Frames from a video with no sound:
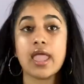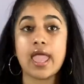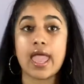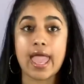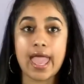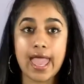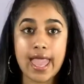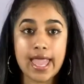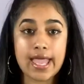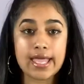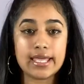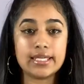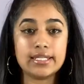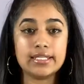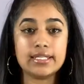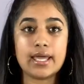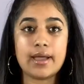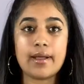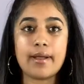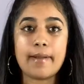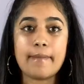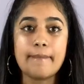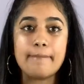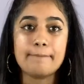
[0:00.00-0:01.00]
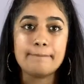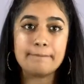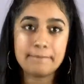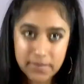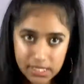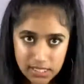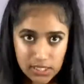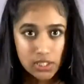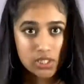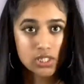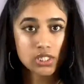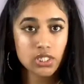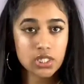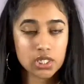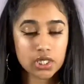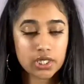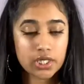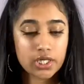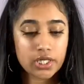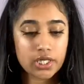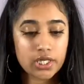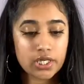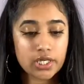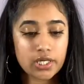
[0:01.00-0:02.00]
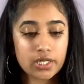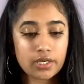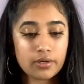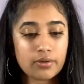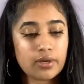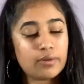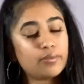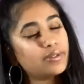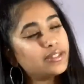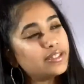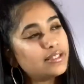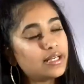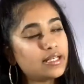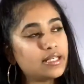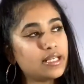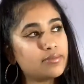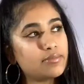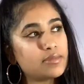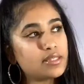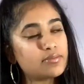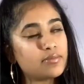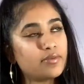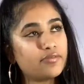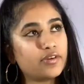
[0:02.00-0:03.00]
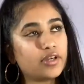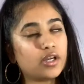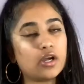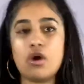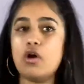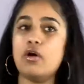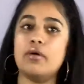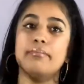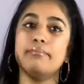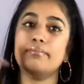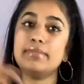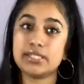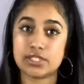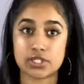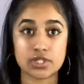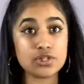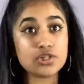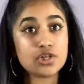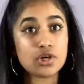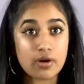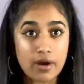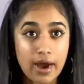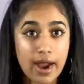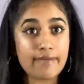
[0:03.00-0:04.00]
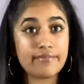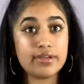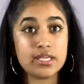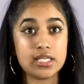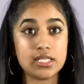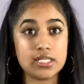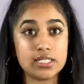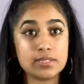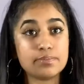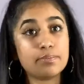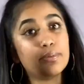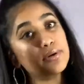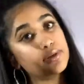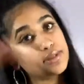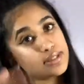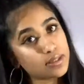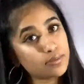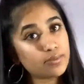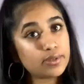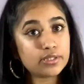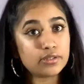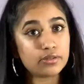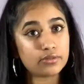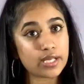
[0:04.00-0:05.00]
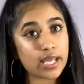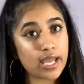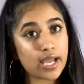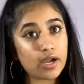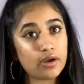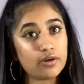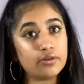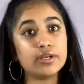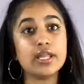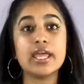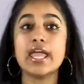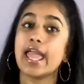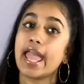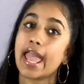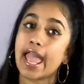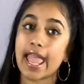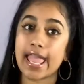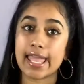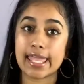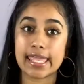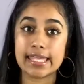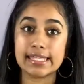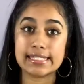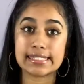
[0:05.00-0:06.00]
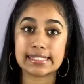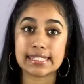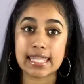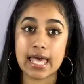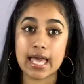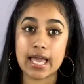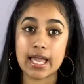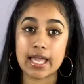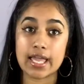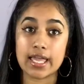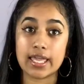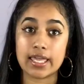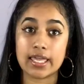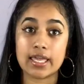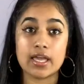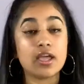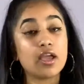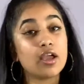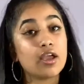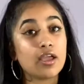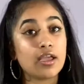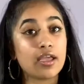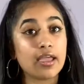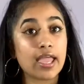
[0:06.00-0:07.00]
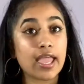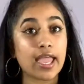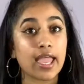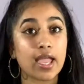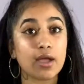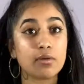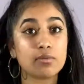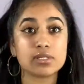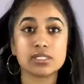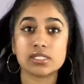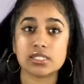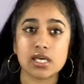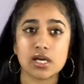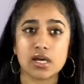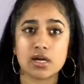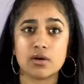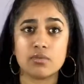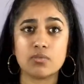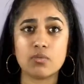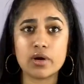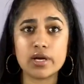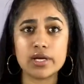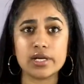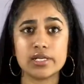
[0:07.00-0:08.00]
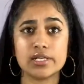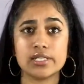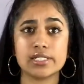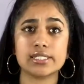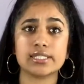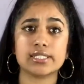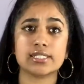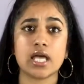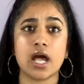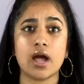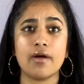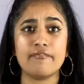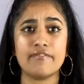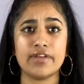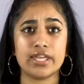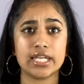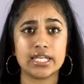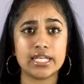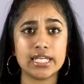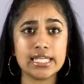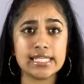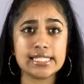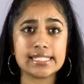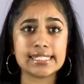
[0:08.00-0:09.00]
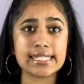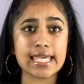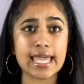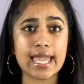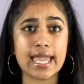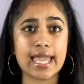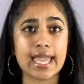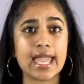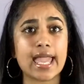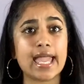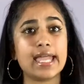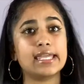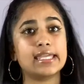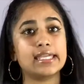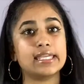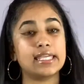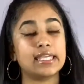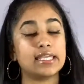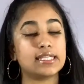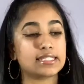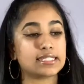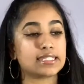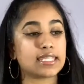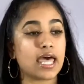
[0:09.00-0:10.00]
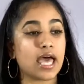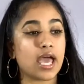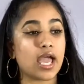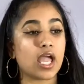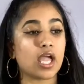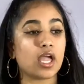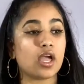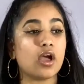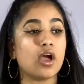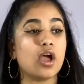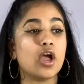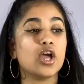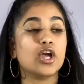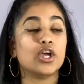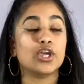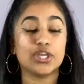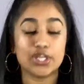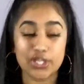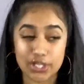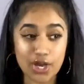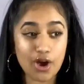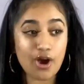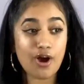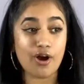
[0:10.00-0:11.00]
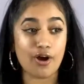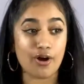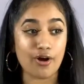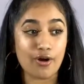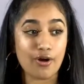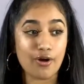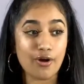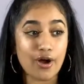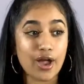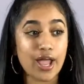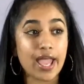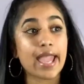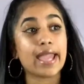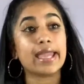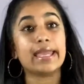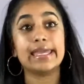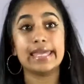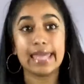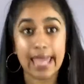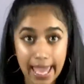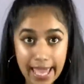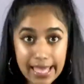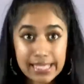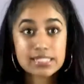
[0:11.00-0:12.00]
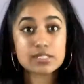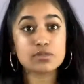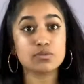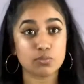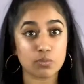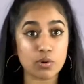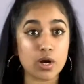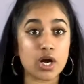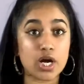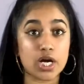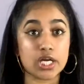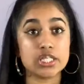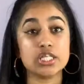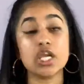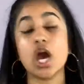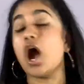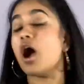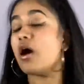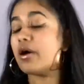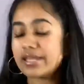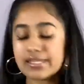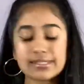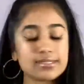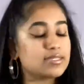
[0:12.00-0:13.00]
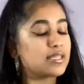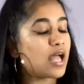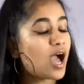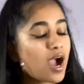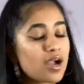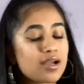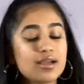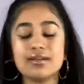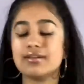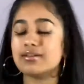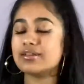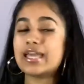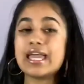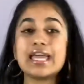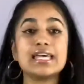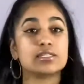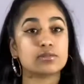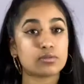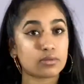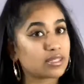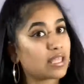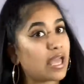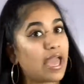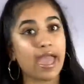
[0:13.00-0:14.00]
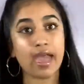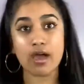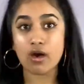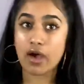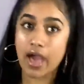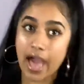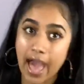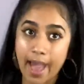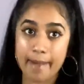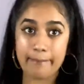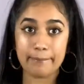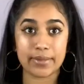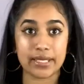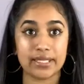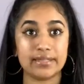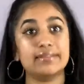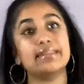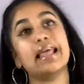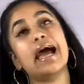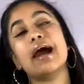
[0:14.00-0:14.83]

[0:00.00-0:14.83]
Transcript: And Mr. What did I name this? Mr. Travis pulls the window down and he's like, hey, what's up? Where's Berenice? And he's like, y'all, guess what? Y'all is not gonna guess what the hell happened.